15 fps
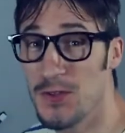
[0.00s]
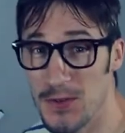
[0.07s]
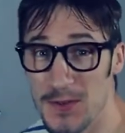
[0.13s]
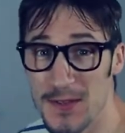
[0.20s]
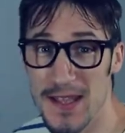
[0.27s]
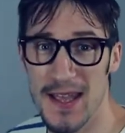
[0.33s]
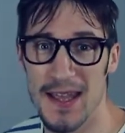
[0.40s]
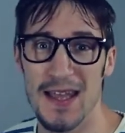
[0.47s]

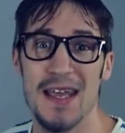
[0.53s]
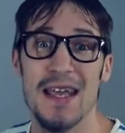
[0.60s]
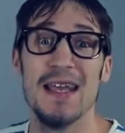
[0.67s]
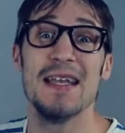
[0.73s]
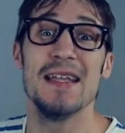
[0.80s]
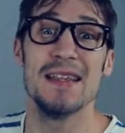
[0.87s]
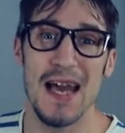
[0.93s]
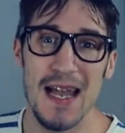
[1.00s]
Today,
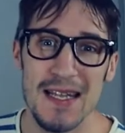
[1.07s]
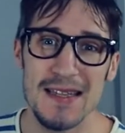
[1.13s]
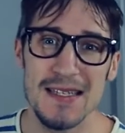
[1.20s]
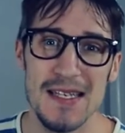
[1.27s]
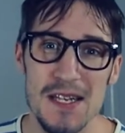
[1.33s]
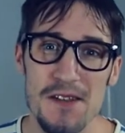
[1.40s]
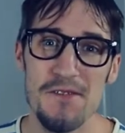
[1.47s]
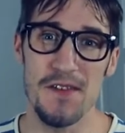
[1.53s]
in
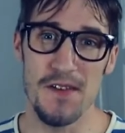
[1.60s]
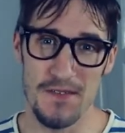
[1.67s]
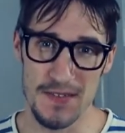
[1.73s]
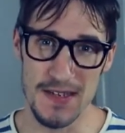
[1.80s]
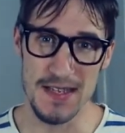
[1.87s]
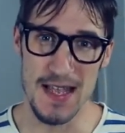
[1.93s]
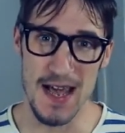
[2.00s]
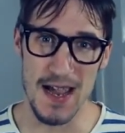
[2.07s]

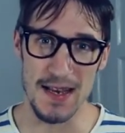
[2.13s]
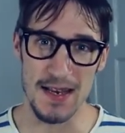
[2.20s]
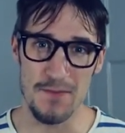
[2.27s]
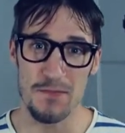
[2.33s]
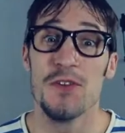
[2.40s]
1959,